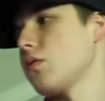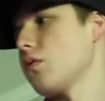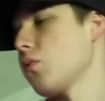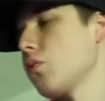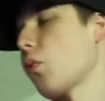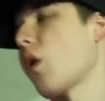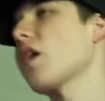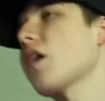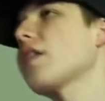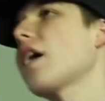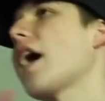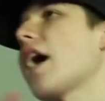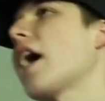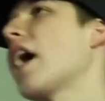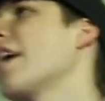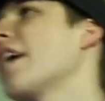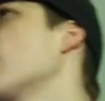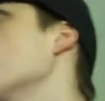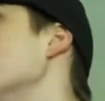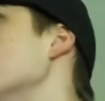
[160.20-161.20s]
Why the
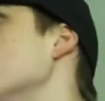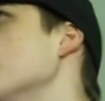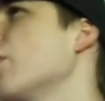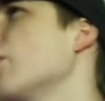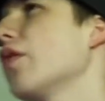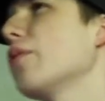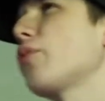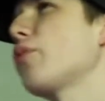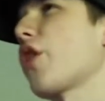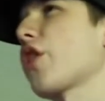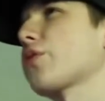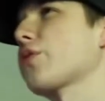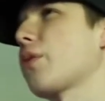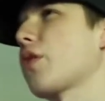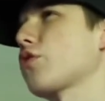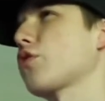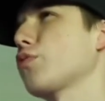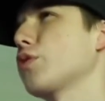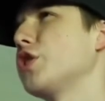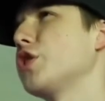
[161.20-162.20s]
heck would you fill up your
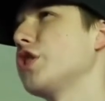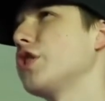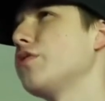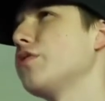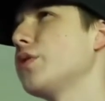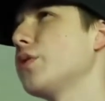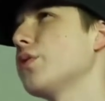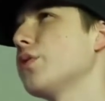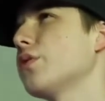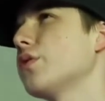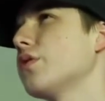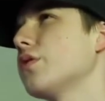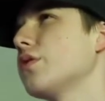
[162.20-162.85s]
Xbox with G Fuel?